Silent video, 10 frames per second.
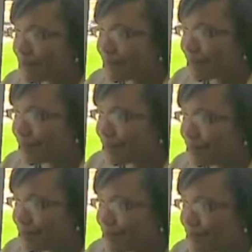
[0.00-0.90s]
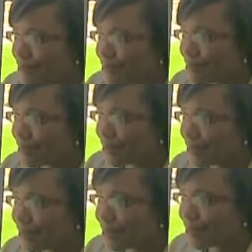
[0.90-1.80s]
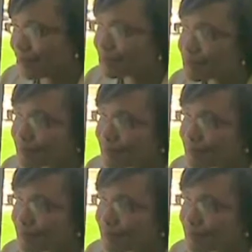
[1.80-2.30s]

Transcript: how has diversity changed over the course